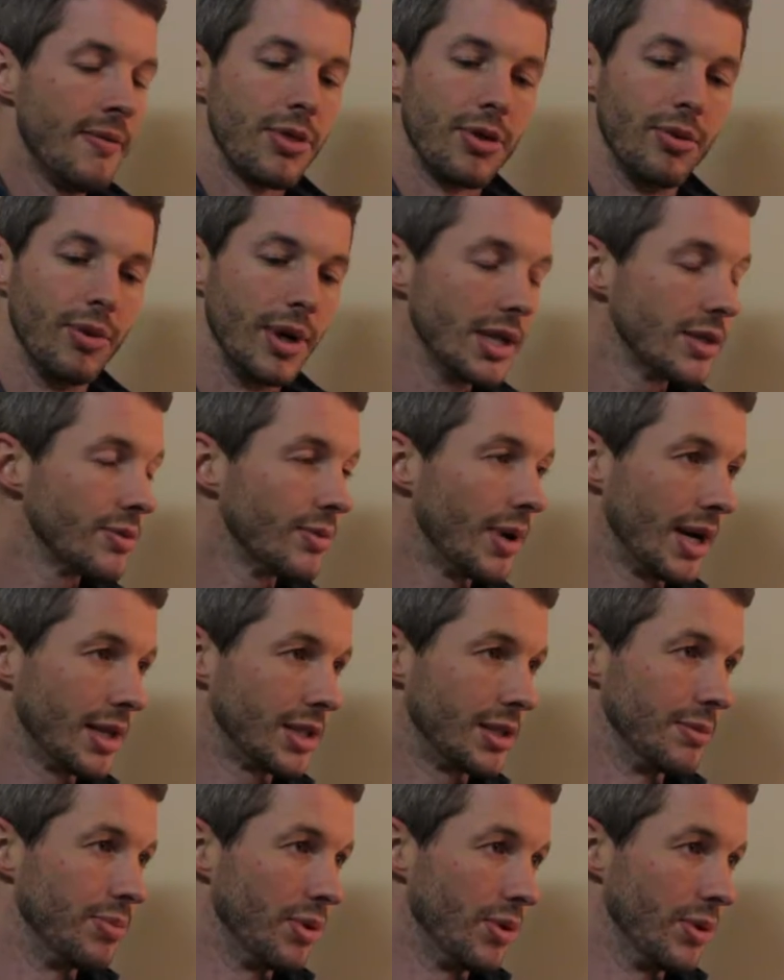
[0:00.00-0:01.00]
The reason why
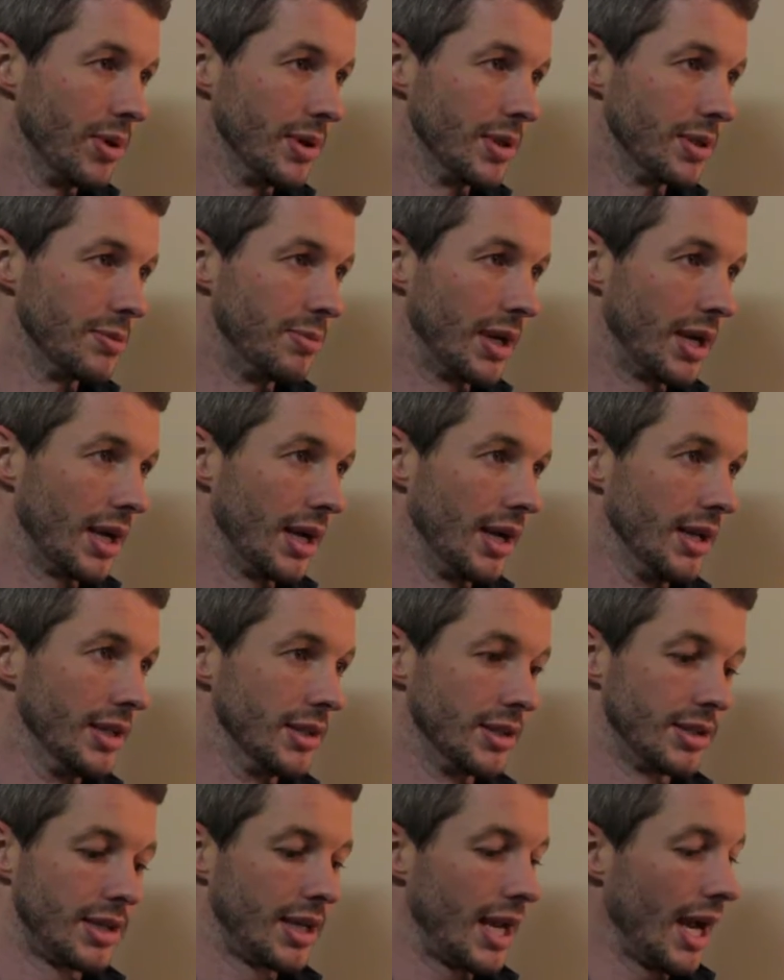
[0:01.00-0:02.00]
it's important is
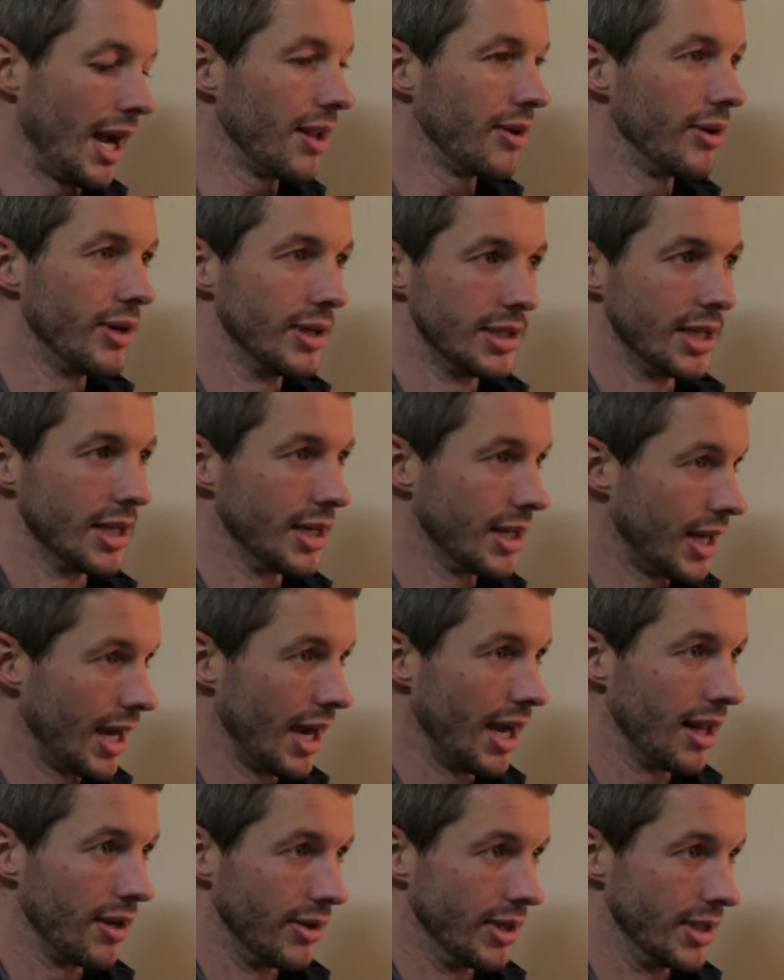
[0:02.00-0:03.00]
because calories in,
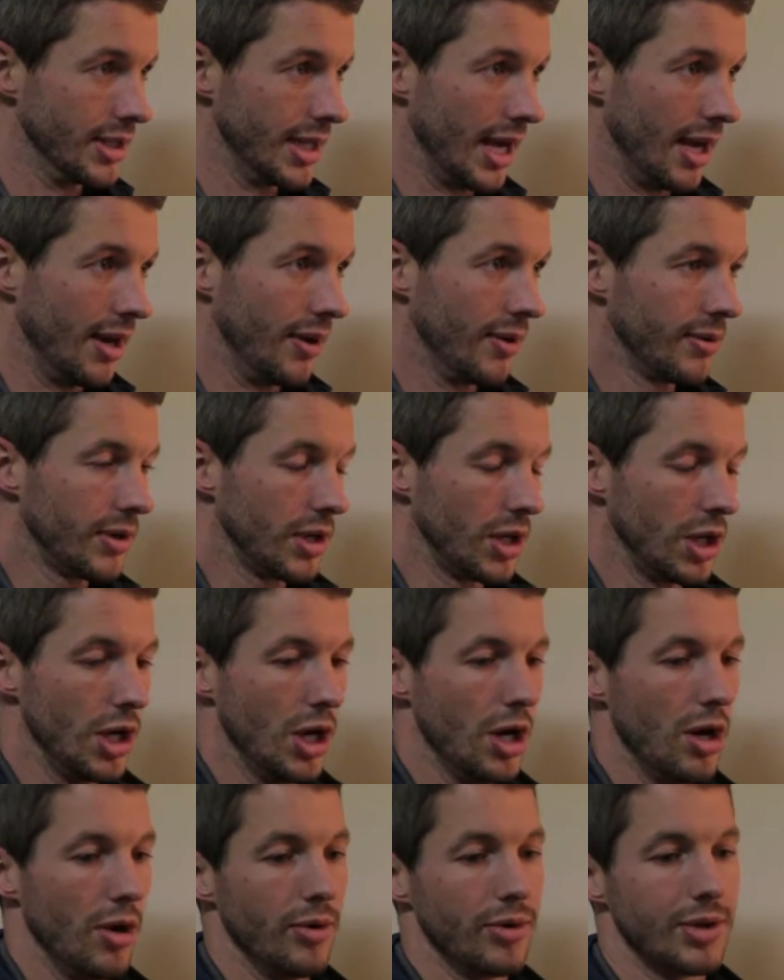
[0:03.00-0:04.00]
calories out. You
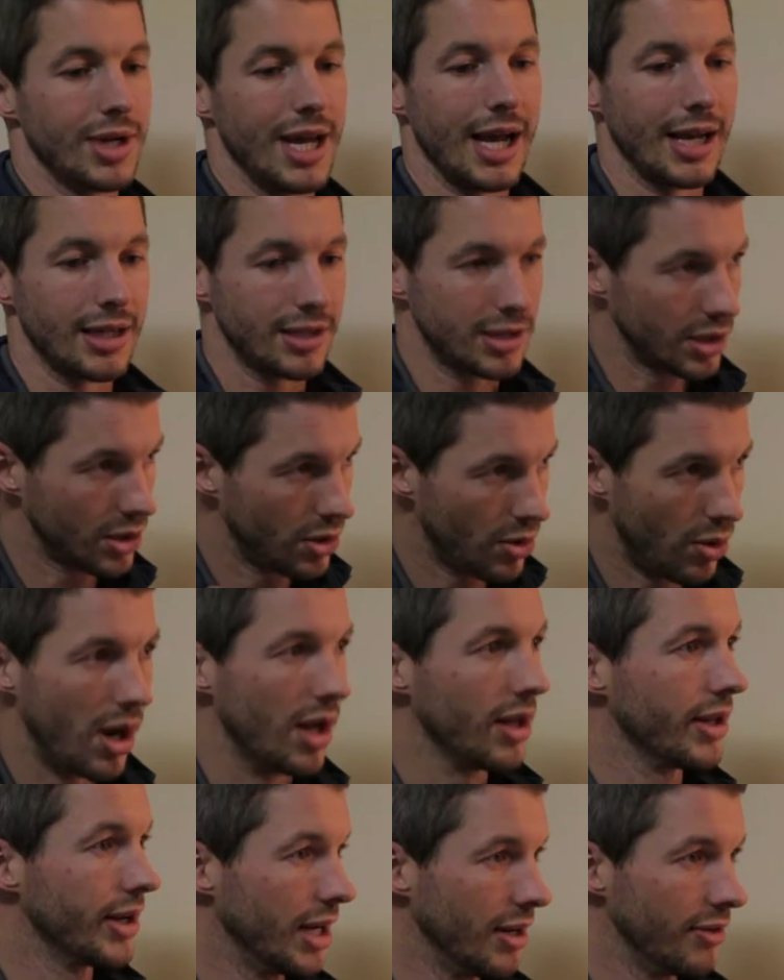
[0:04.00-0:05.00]
know, yes, the
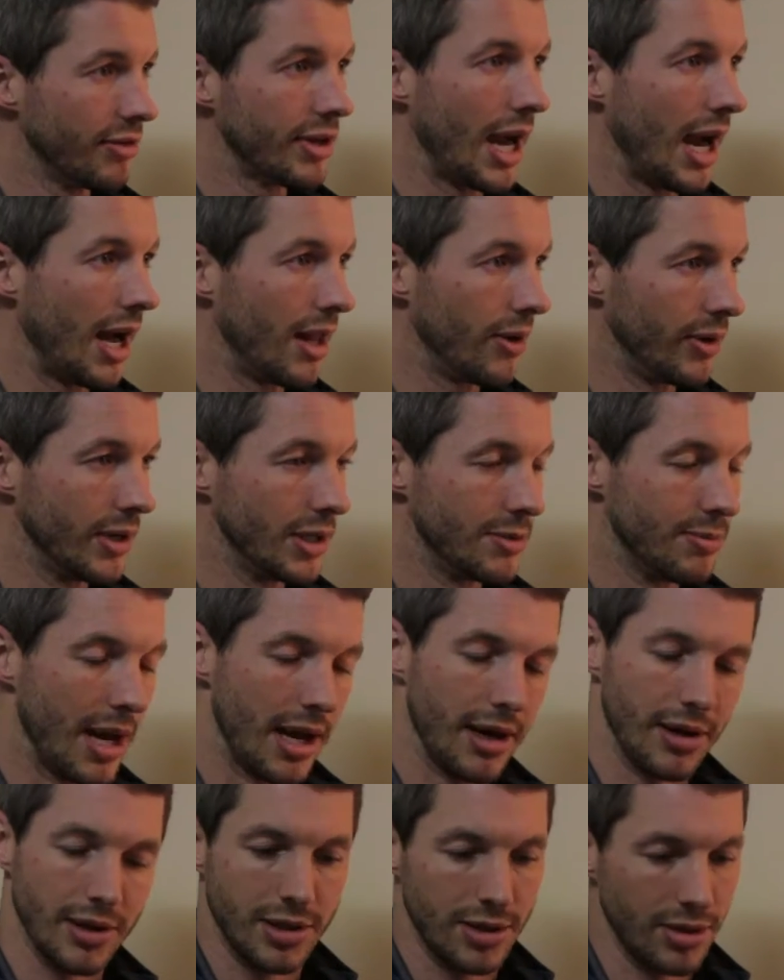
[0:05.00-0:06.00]
quality of calories
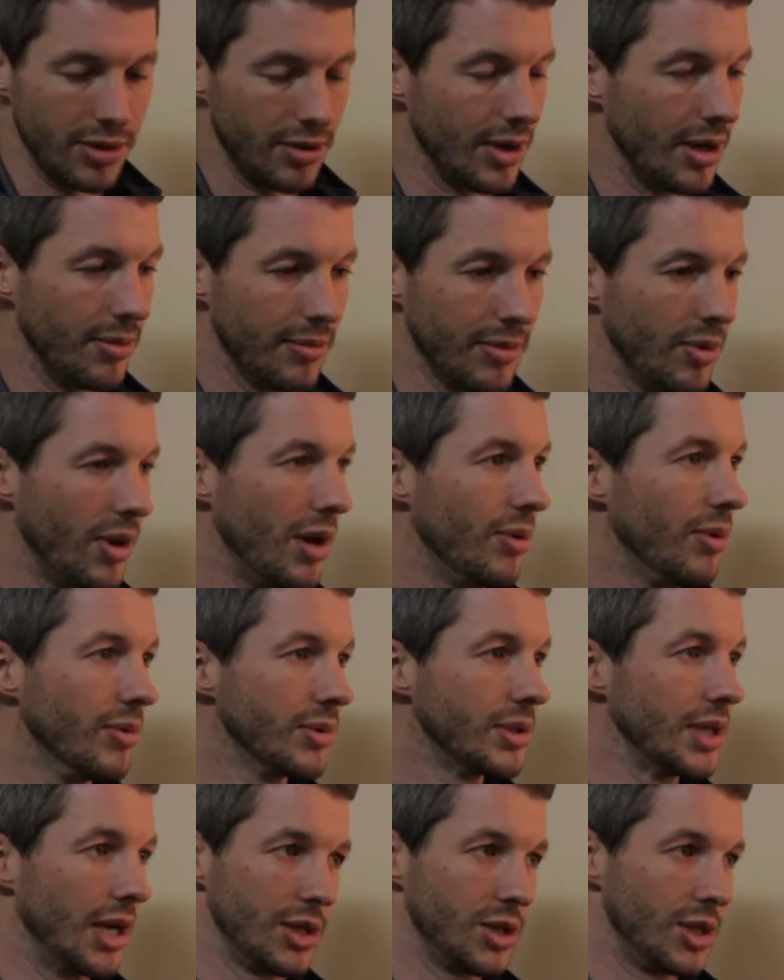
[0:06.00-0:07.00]
matter too. I
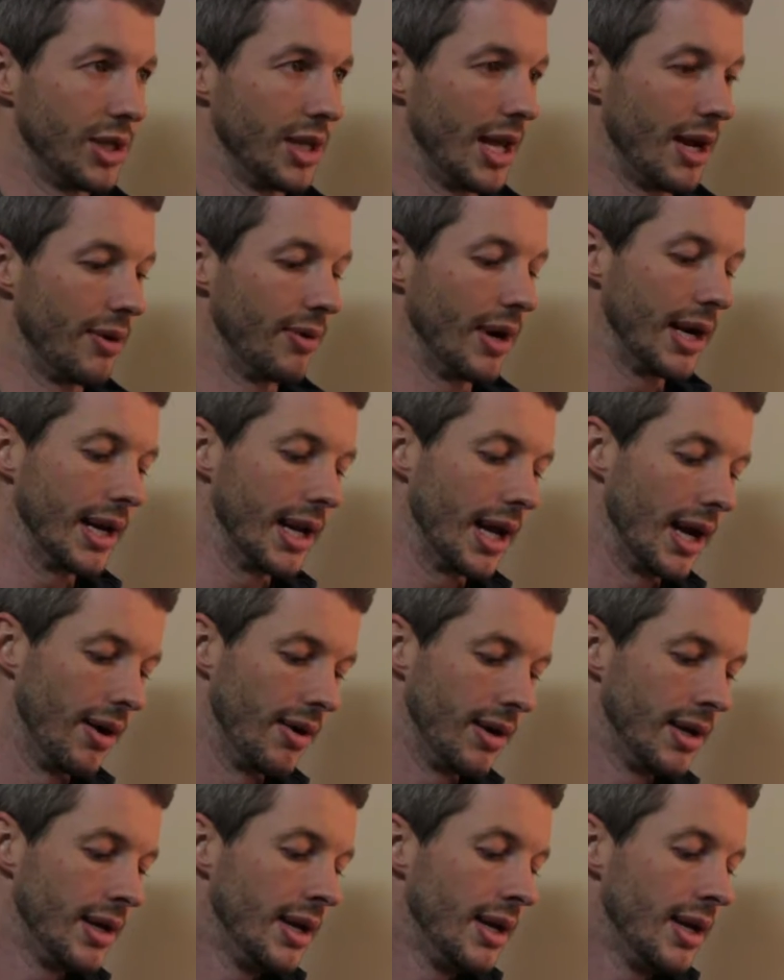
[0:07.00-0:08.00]
won't touch into that right
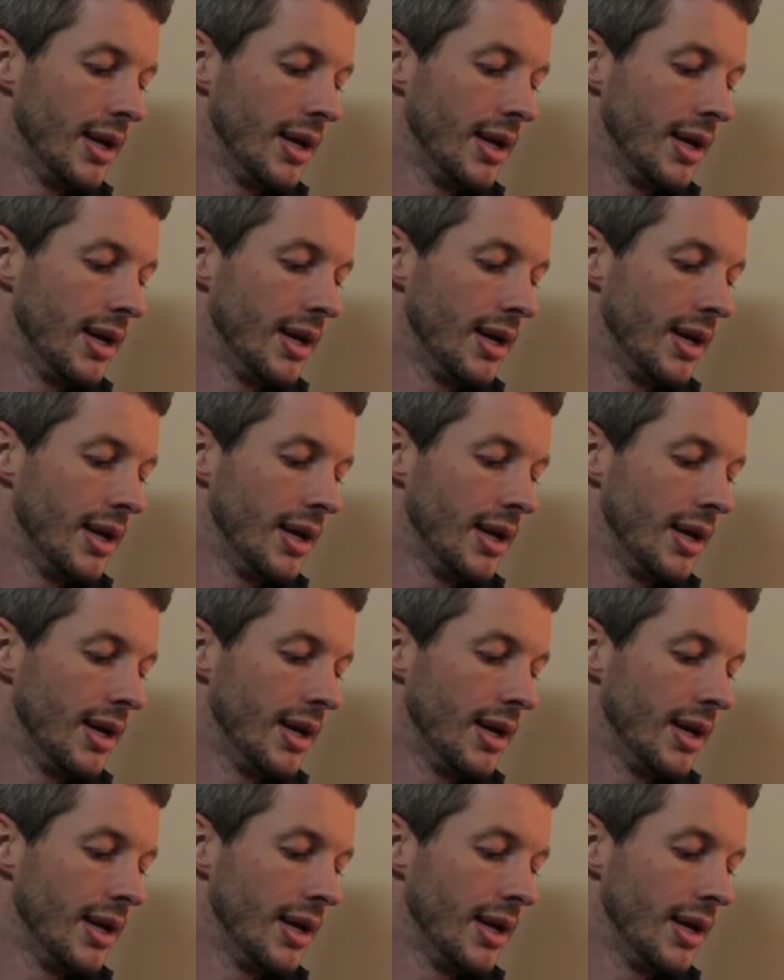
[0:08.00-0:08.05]
now.